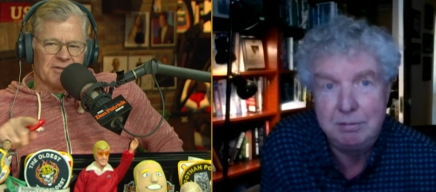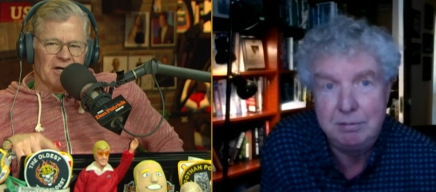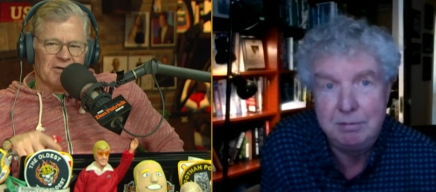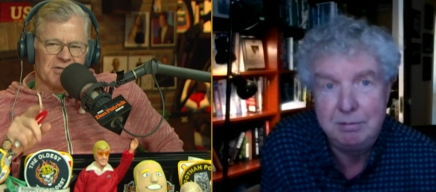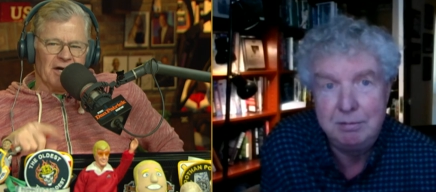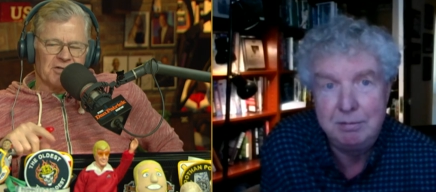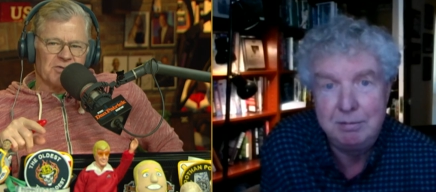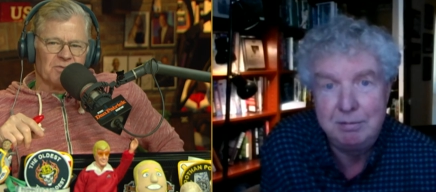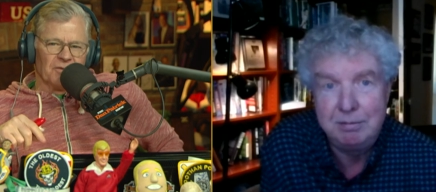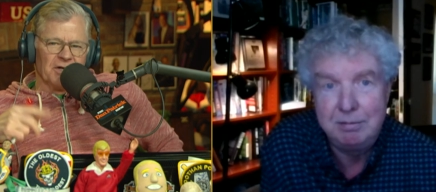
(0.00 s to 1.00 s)
Speaker 1: tells
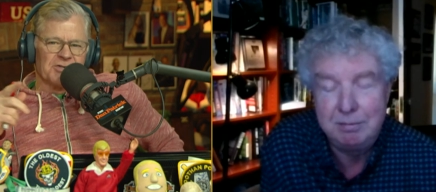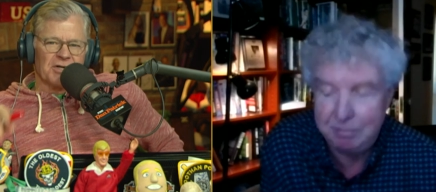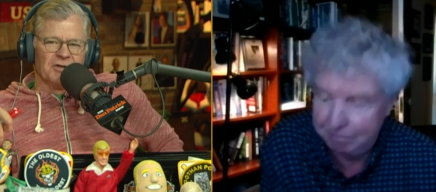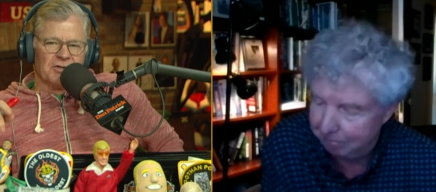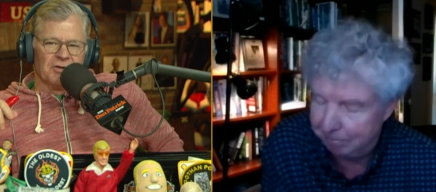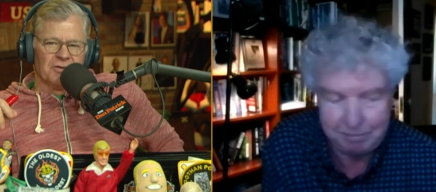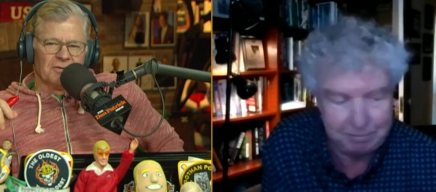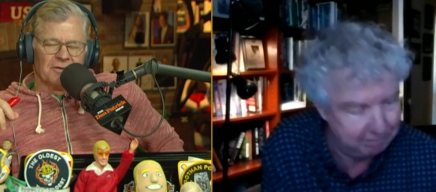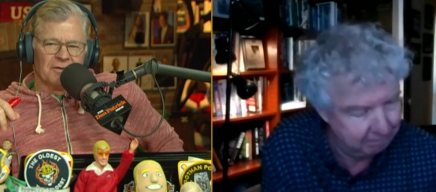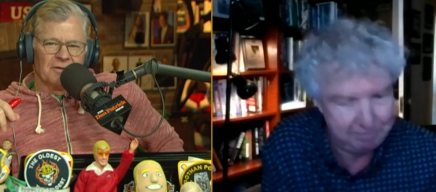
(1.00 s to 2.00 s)
X what he's going to do.
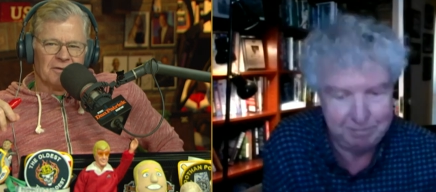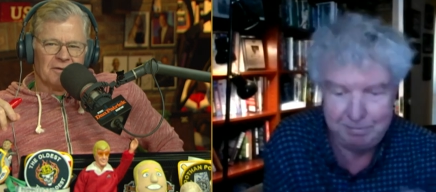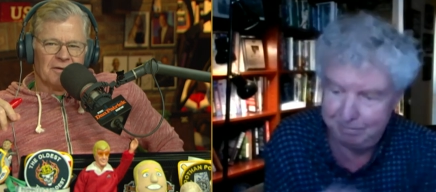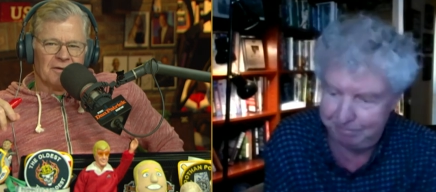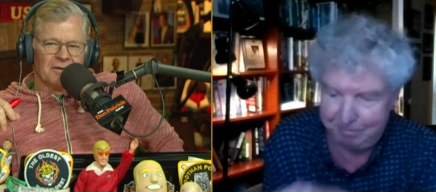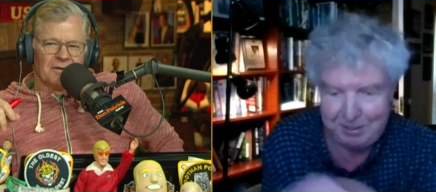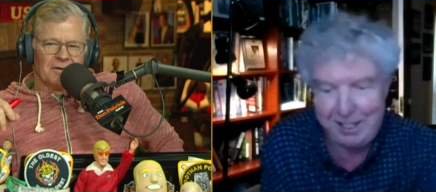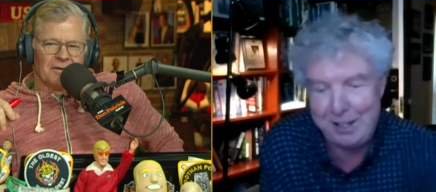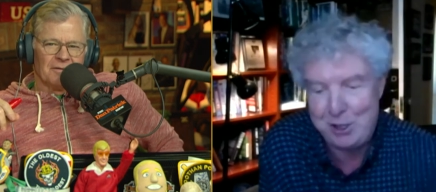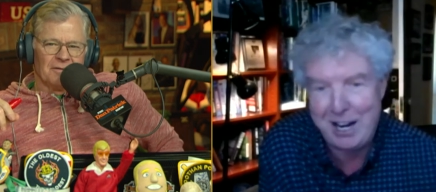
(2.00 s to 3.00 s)

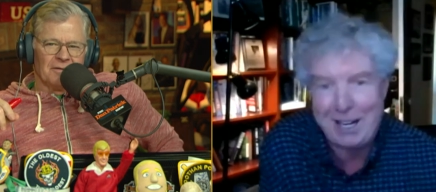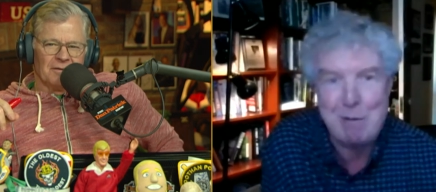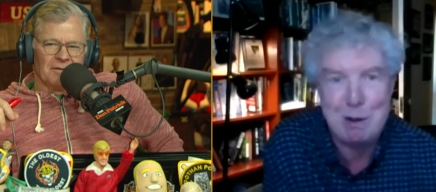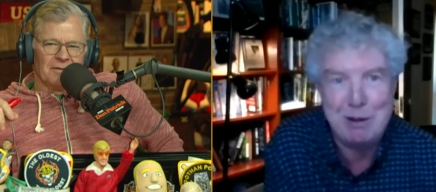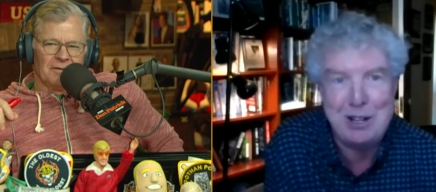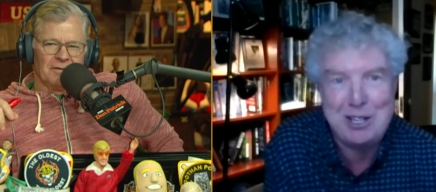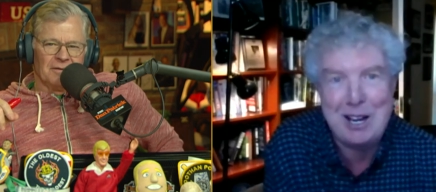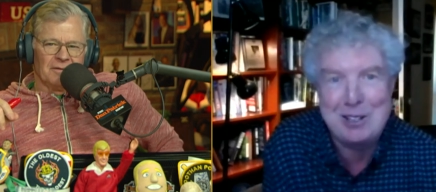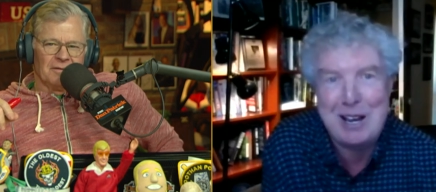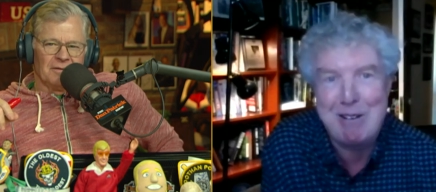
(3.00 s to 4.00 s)
Speaker 2: Yeah, Jackie MacMullan
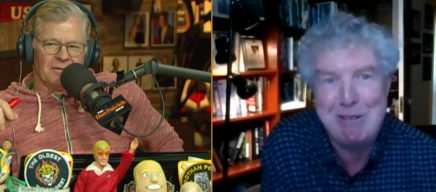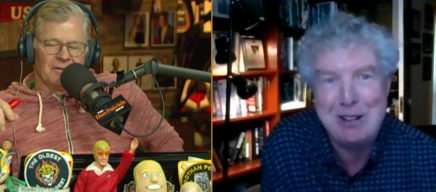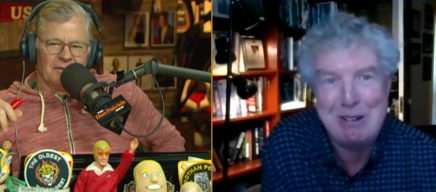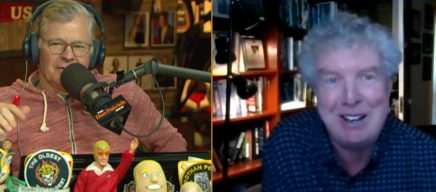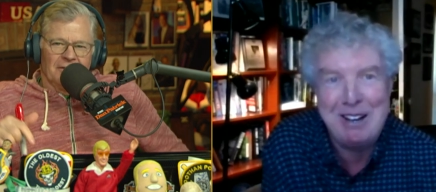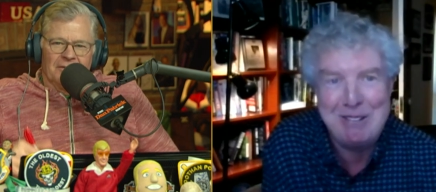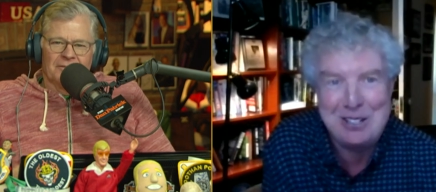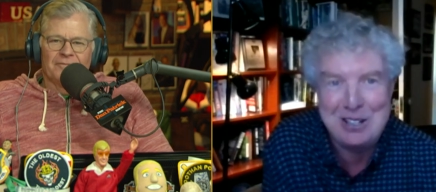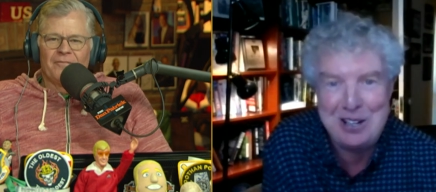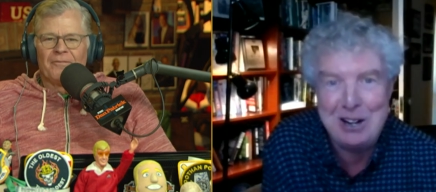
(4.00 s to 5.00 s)
tells that one really well,
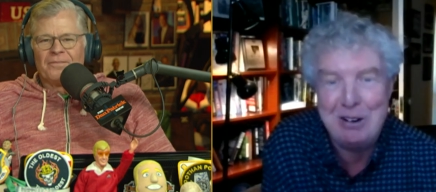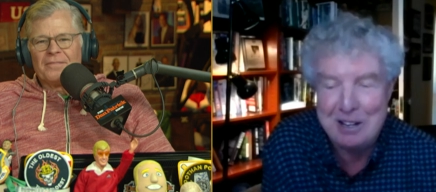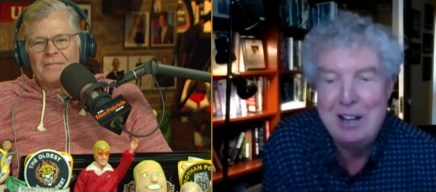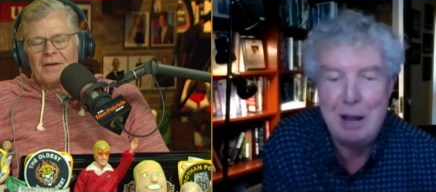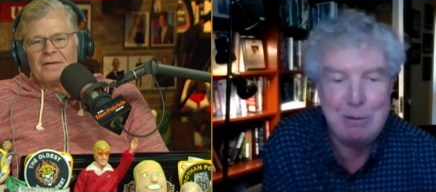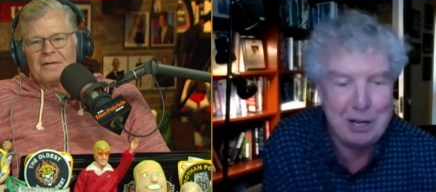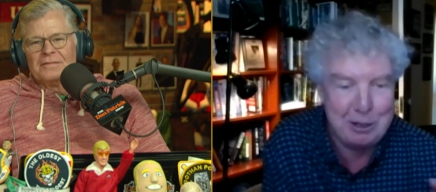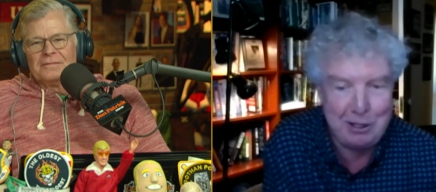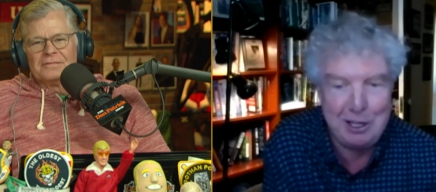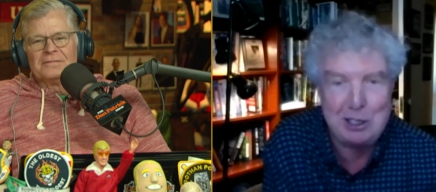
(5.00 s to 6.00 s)
which is you know I'm going to
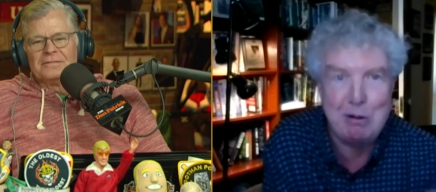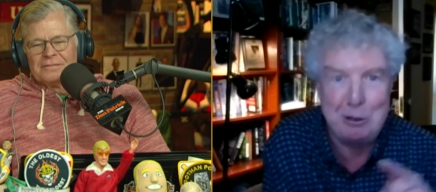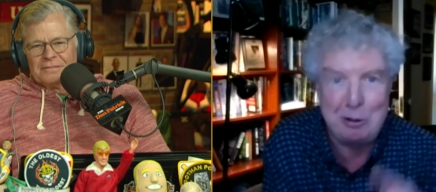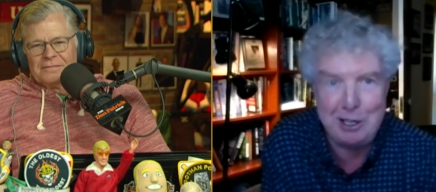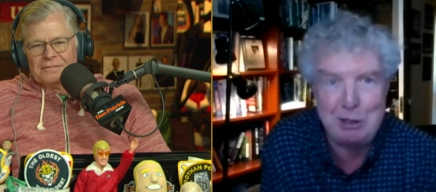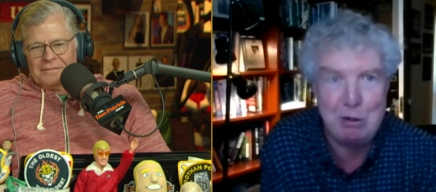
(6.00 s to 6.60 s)
do this, I'm going to do this,